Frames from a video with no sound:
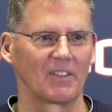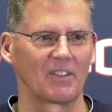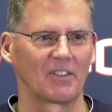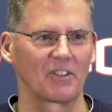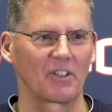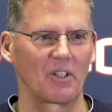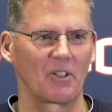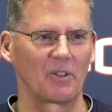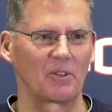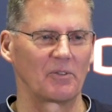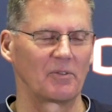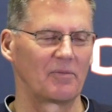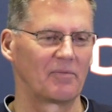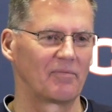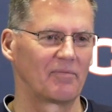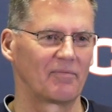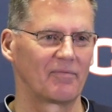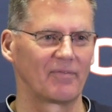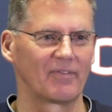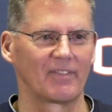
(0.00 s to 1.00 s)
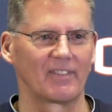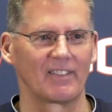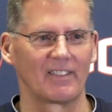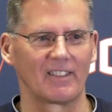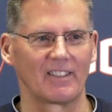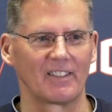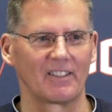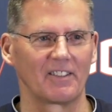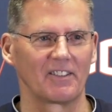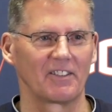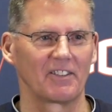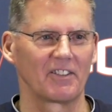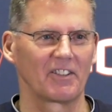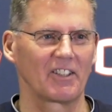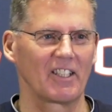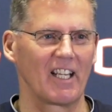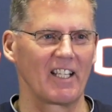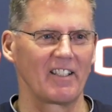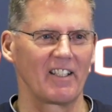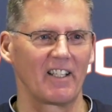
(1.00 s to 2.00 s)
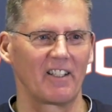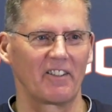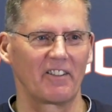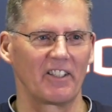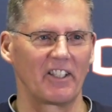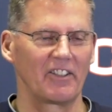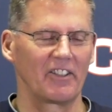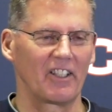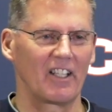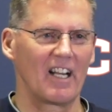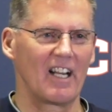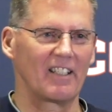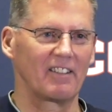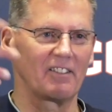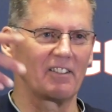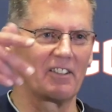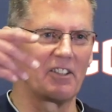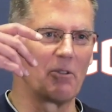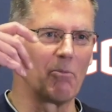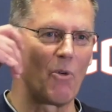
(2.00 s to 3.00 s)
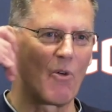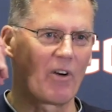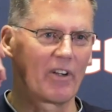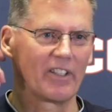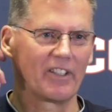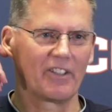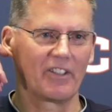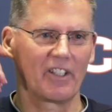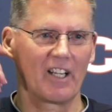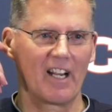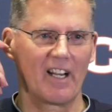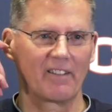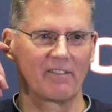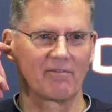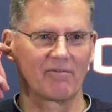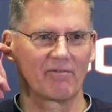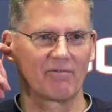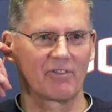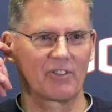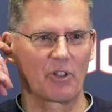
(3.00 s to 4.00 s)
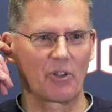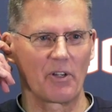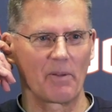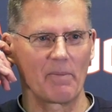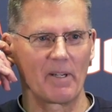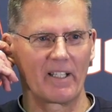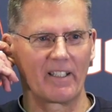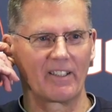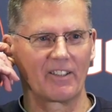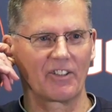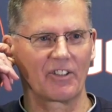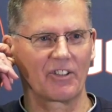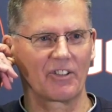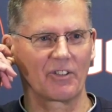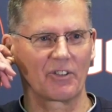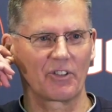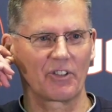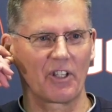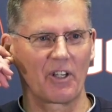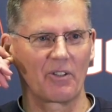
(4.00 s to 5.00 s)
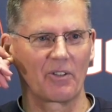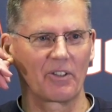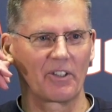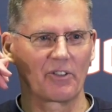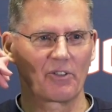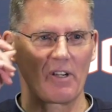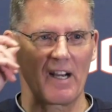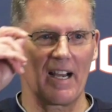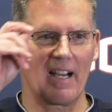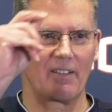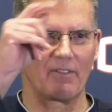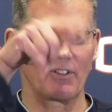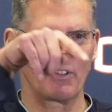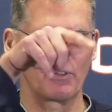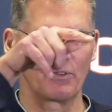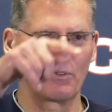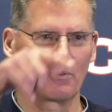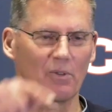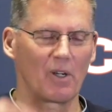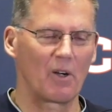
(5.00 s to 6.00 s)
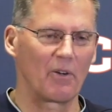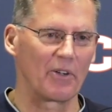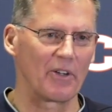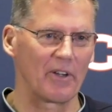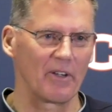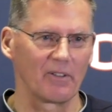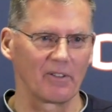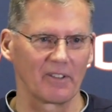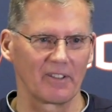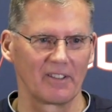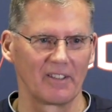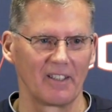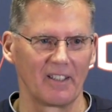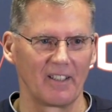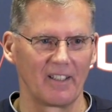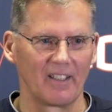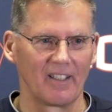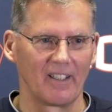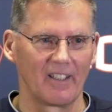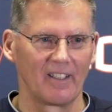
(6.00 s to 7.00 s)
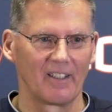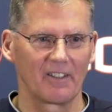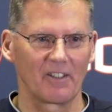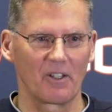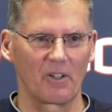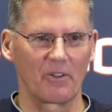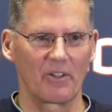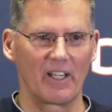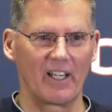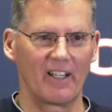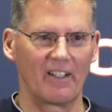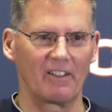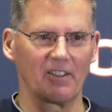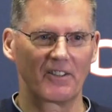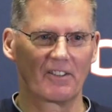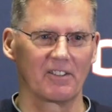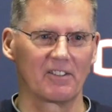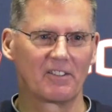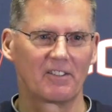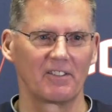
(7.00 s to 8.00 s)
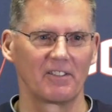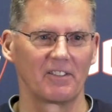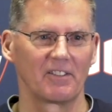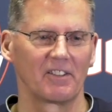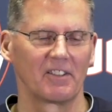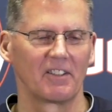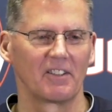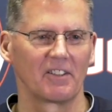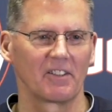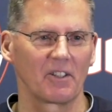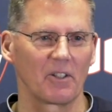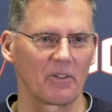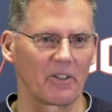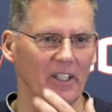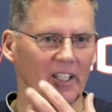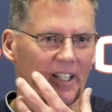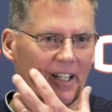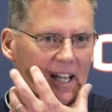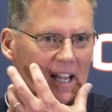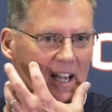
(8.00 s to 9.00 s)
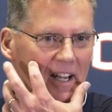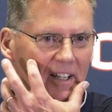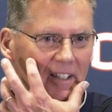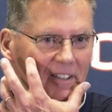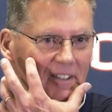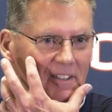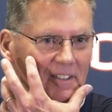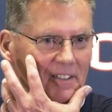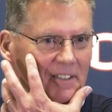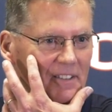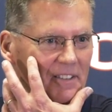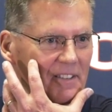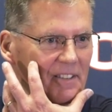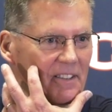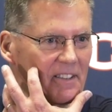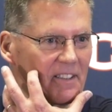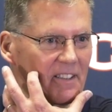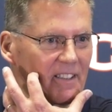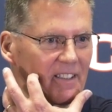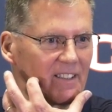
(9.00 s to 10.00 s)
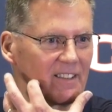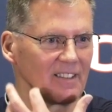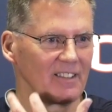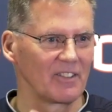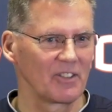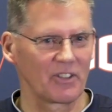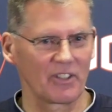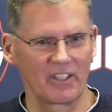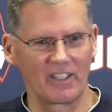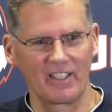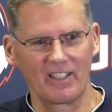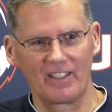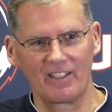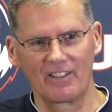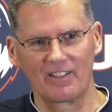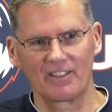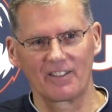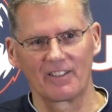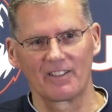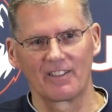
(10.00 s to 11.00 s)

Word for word: So stay there. And then you got in the morning, you got 30 minutes or so to drive to Roanoke, go there, go to Atlanta, see